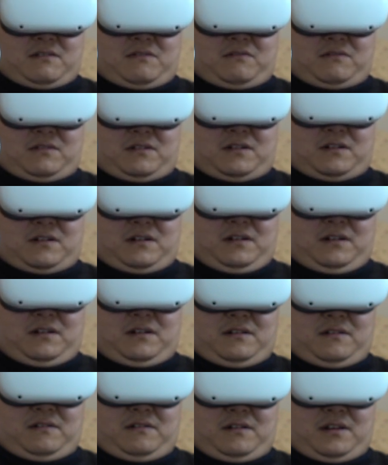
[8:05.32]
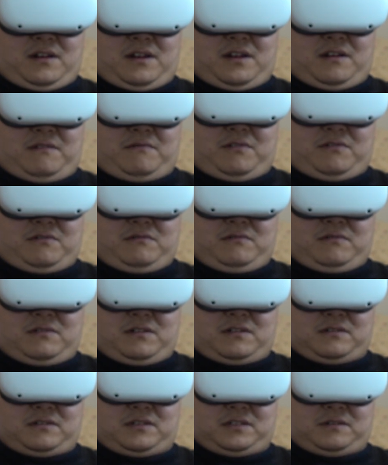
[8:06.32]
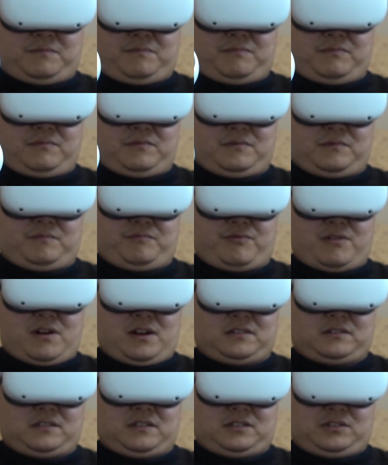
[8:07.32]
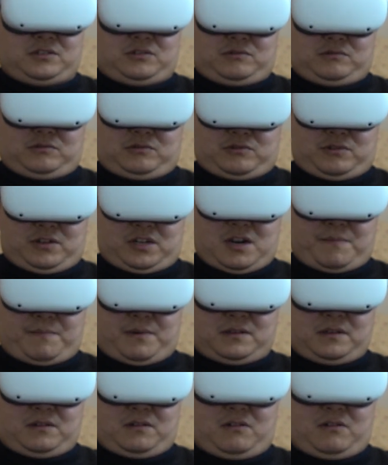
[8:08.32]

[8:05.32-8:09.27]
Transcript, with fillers: to the arrow and just press this trigger button.